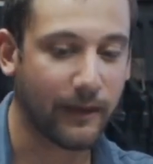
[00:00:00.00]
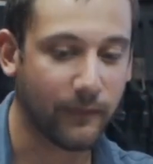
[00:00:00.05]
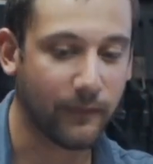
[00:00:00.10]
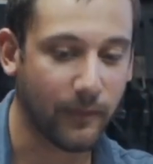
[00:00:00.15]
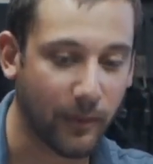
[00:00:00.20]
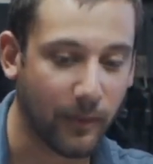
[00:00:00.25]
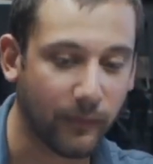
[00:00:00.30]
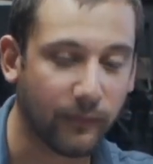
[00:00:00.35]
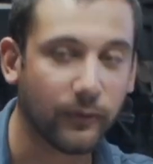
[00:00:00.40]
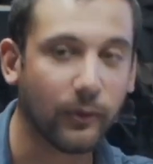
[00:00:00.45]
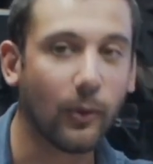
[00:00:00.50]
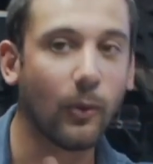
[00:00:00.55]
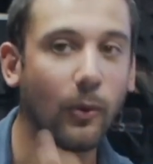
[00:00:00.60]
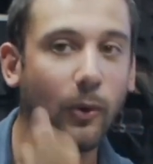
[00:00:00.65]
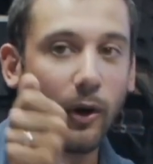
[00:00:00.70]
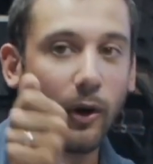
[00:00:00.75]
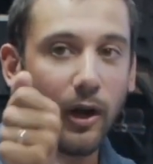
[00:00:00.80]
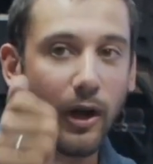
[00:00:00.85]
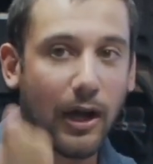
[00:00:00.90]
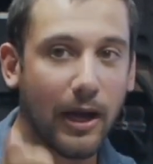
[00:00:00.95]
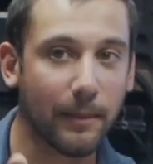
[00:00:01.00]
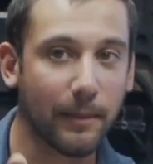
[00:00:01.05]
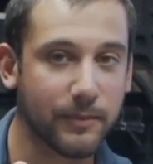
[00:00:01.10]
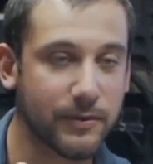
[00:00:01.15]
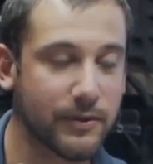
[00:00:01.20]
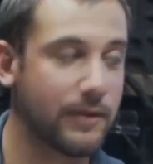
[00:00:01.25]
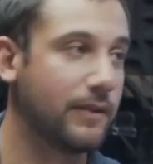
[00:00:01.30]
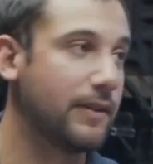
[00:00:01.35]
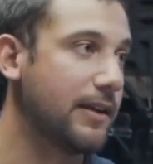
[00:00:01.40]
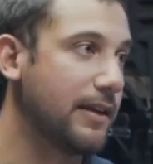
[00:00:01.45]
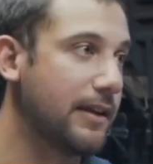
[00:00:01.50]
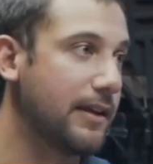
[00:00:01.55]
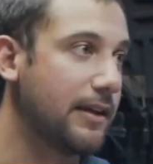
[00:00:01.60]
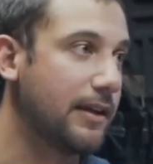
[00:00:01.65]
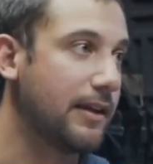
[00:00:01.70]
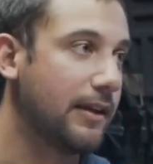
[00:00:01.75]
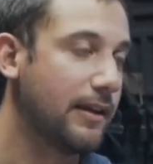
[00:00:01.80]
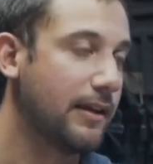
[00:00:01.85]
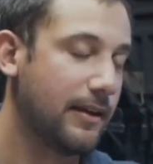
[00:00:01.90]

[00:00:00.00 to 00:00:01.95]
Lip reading: from the floor up to